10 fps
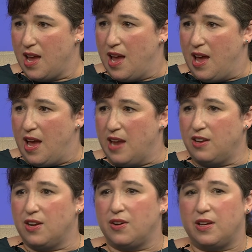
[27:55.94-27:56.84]
Yeah. And you
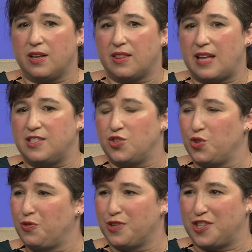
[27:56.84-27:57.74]
know that's
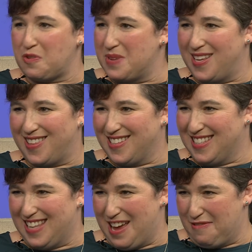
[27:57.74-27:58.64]
true for so many things
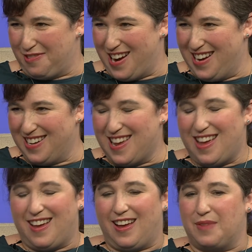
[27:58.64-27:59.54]
in life, right?
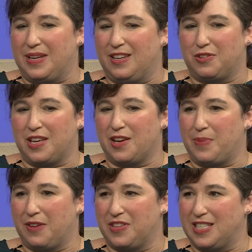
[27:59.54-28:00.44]
I mean, you think
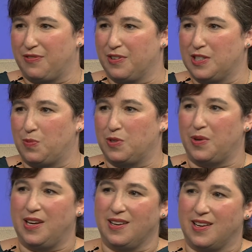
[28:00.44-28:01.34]
about the difference between